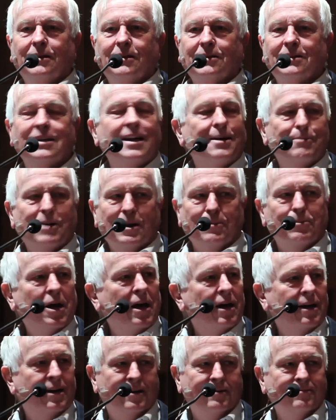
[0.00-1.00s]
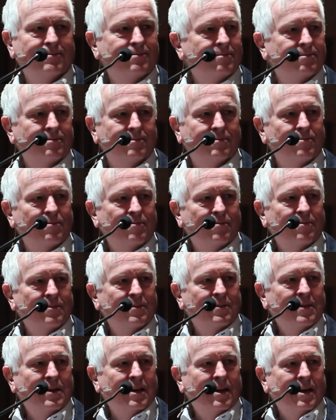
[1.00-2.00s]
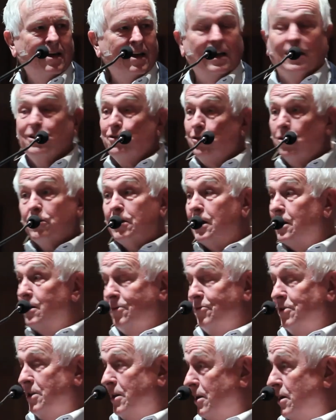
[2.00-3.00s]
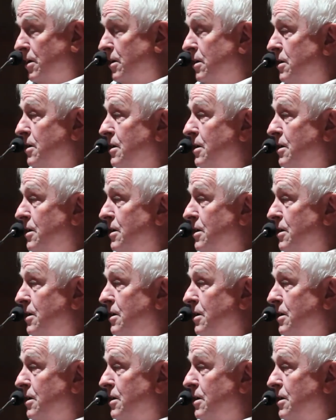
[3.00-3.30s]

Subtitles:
It's not my bag. And I turned down everything.